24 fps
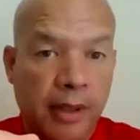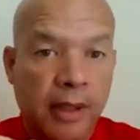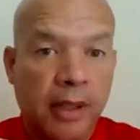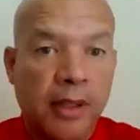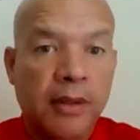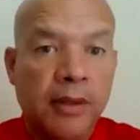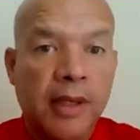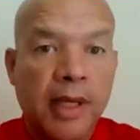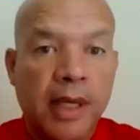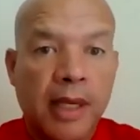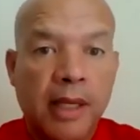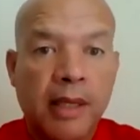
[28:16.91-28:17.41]

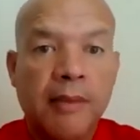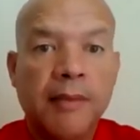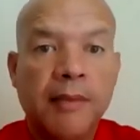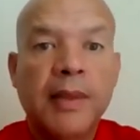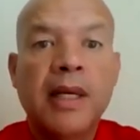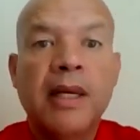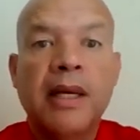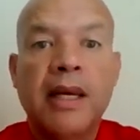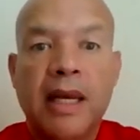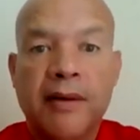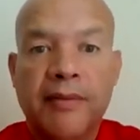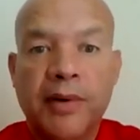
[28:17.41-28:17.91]
Okay,
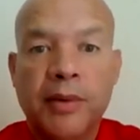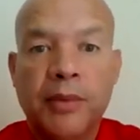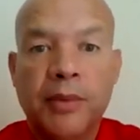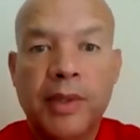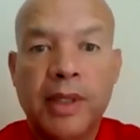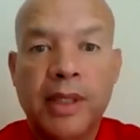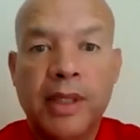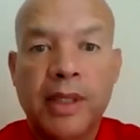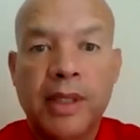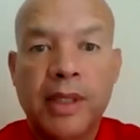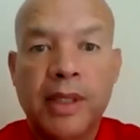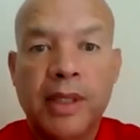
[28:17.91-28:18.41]

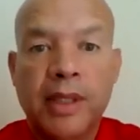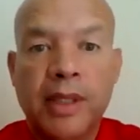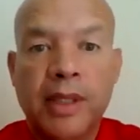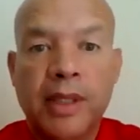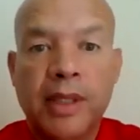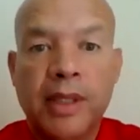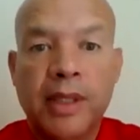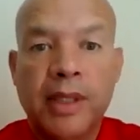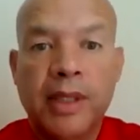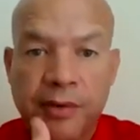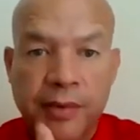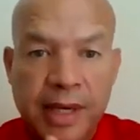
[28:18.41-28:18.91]
everyone, because I
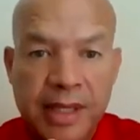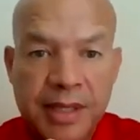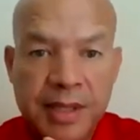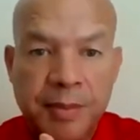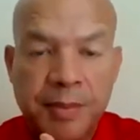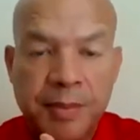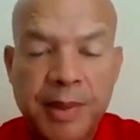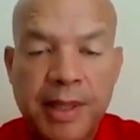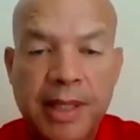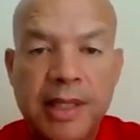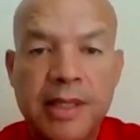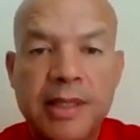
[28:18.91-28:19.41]
have the
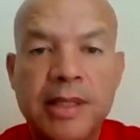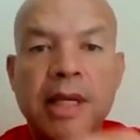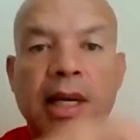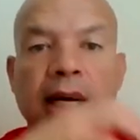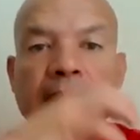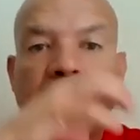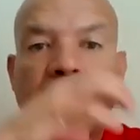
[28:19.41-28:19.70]
recipes,